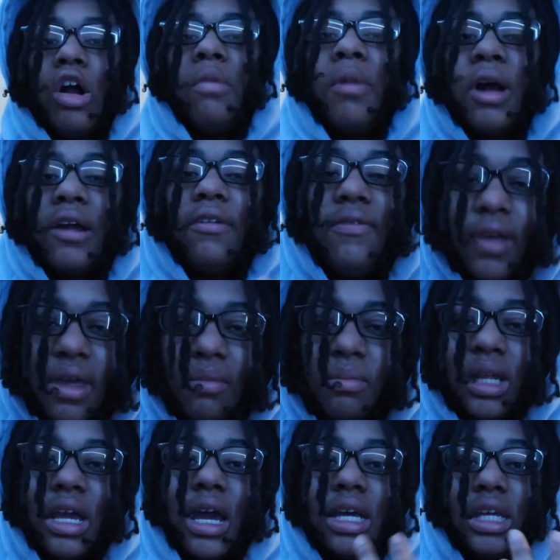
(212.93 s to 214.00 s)
are my
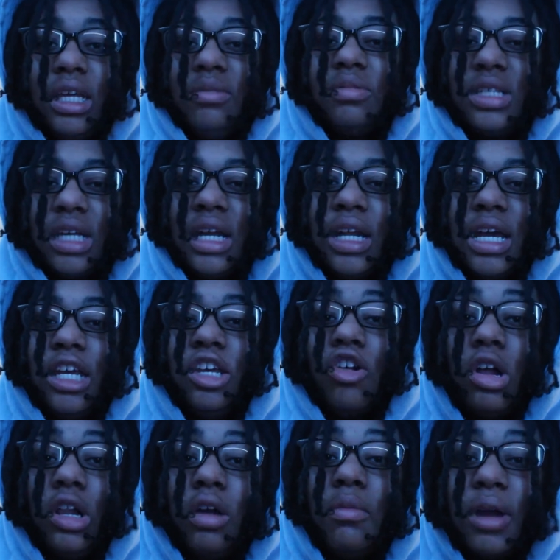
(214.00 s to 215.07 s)
family. I keep saying that.
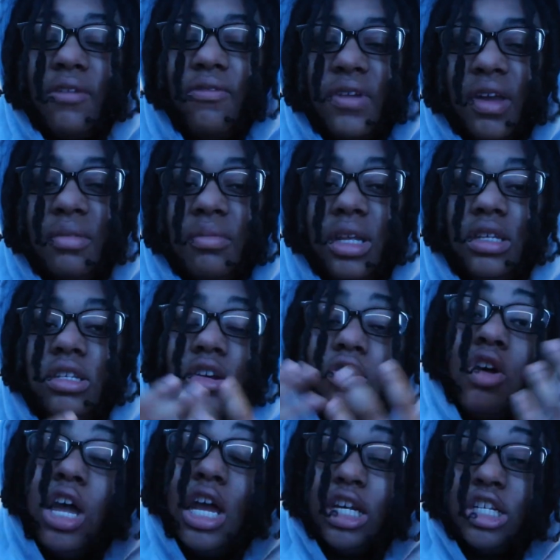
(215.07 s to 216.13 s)
Y'all are my family.
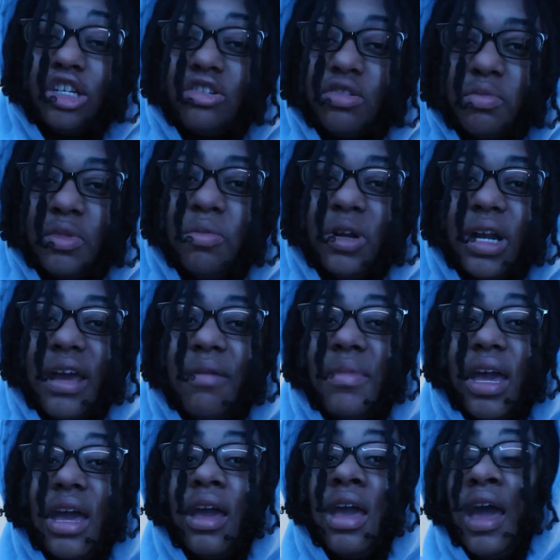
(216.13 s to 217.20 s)
So, just remember that,
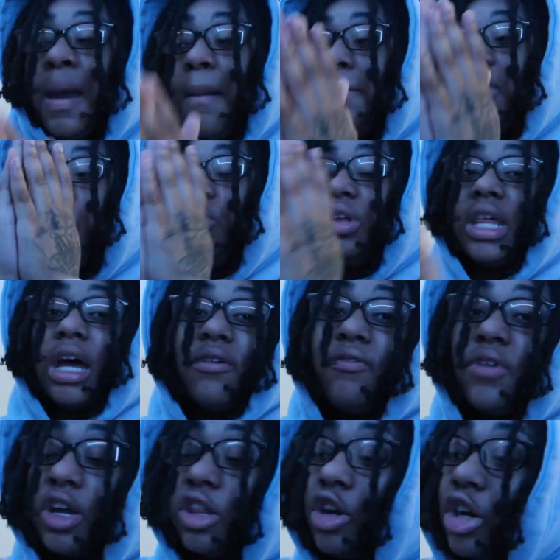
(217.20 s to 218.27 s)
man. But without
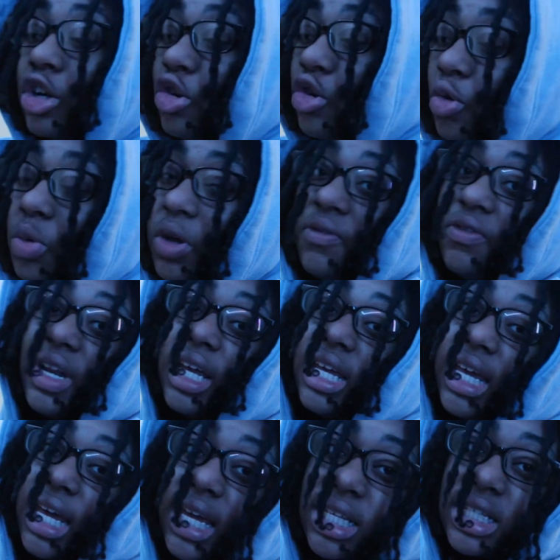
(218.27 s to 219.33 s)
further ado, we finna
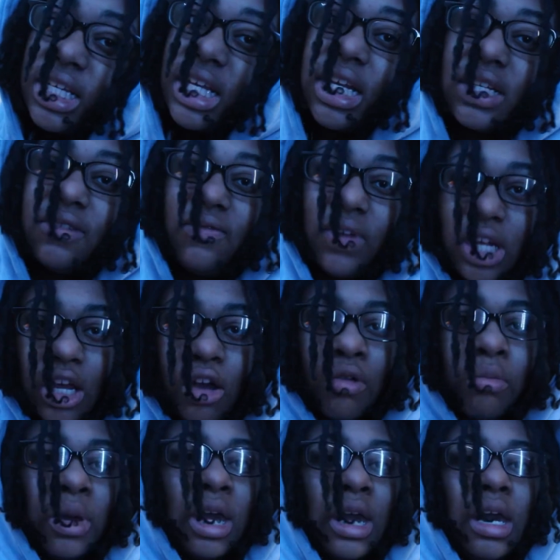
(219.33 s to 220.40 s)
get into this
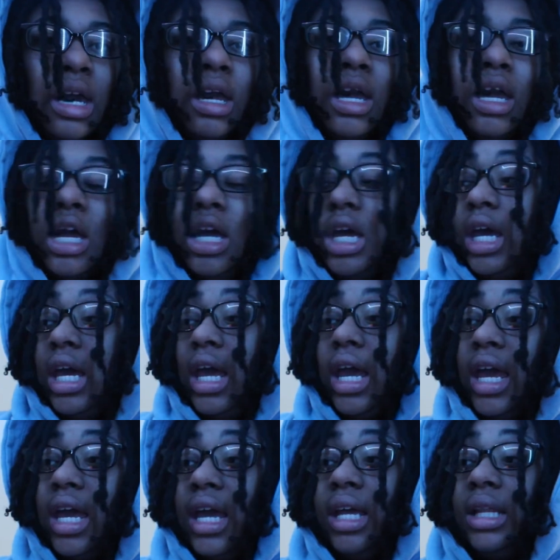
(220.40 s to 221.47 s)
video, man.
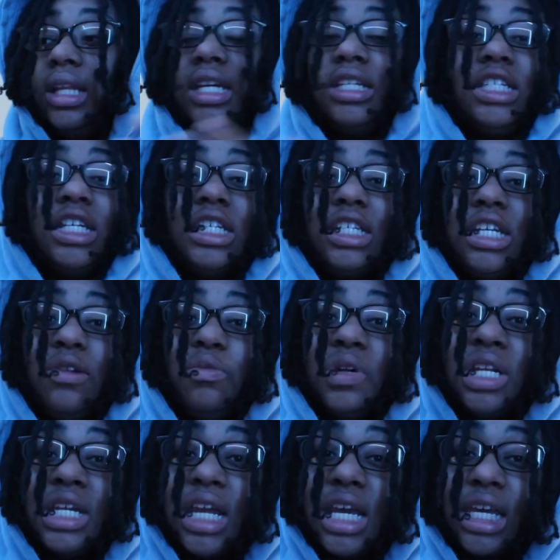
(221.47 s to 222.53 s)
And let's just see
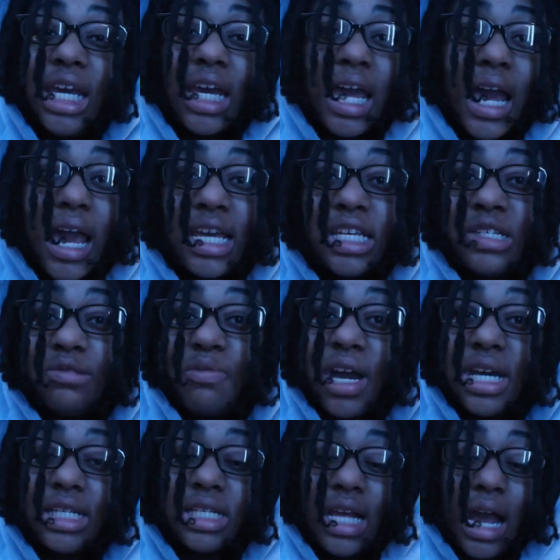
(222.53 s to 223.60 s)
what Nicki and Ice
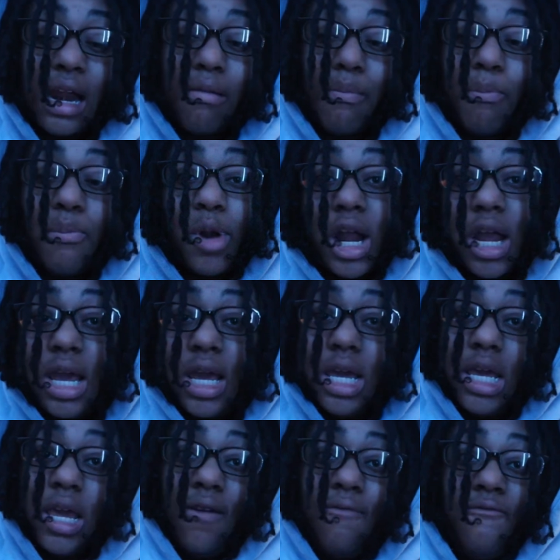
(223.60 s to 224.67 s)
Spice gotta
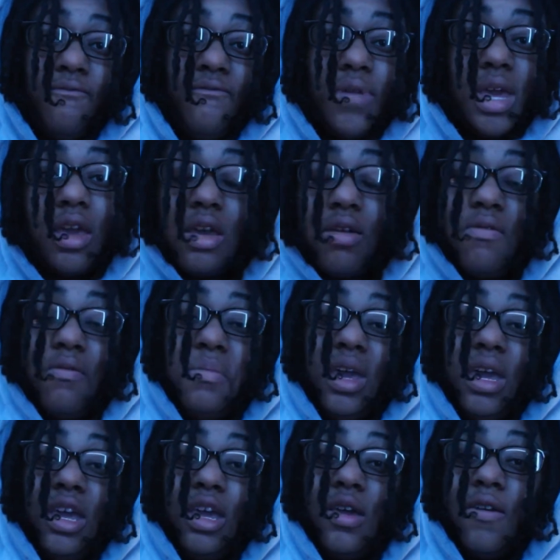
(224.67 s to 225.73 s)
bring. You feel
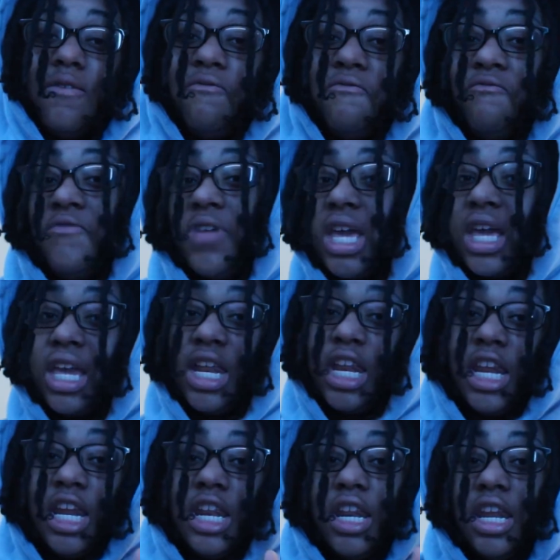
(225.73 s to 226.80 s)
me? You figure
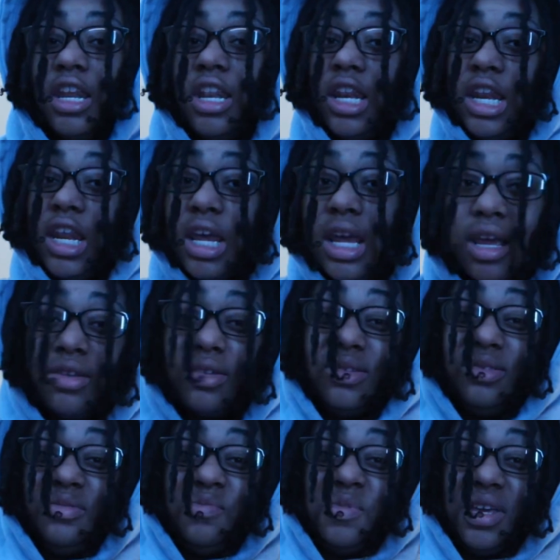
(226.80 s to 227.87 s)
the
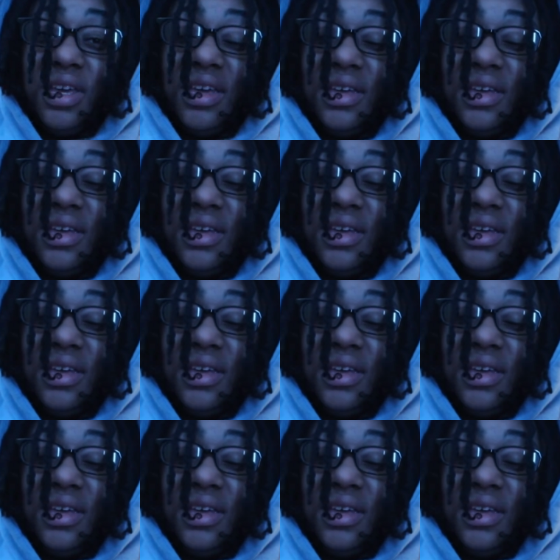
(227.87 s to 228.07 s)
deals, man.